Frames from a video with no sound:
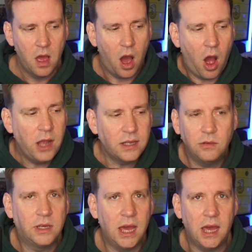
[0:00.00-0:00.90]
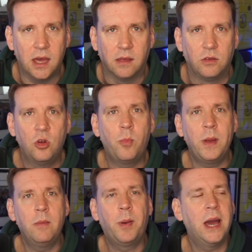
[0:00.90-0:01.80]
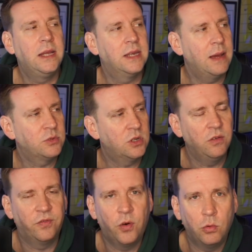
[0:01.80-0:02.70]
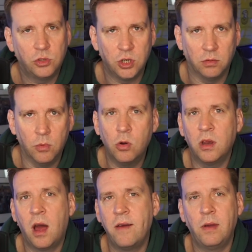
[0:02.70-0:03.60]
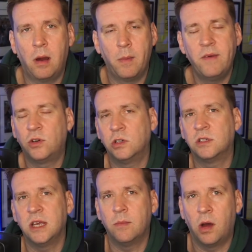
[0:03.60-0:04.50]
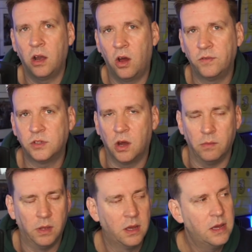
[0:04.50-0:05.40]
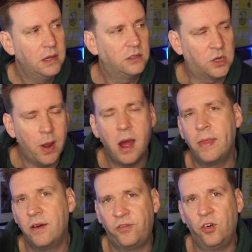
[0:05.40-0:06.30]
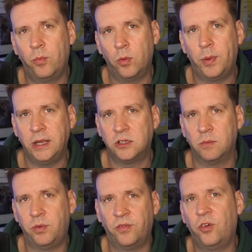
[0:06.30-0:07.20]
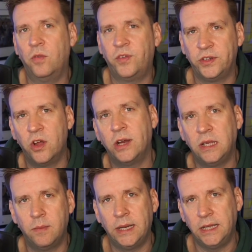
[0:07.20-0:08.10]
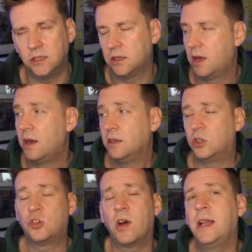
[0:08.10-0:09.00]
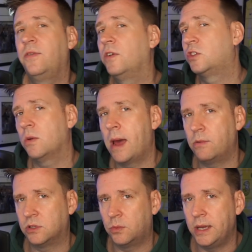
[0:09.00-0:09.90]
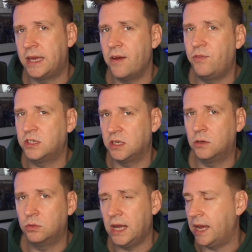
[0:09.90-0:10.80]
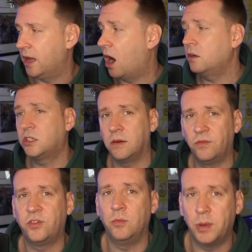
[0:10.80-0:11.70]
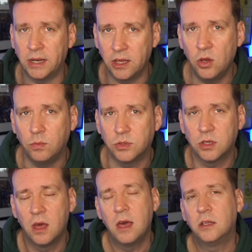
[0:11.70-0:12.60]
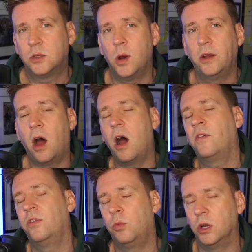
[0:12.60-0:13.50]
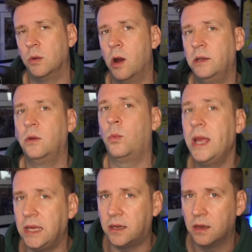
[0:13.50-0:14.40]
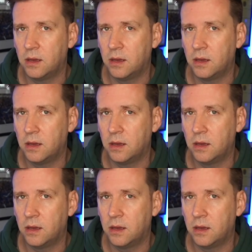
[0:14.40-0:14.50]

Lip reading: I don't care. You're being paid an absolute fortune, more than I'm ever going to see in my lifetime, to go out on that football pitch and perform for 90 minutes, to train for 2 hours a week every single day. I'll jump through bloody hoops to earn half of what you earn in a week.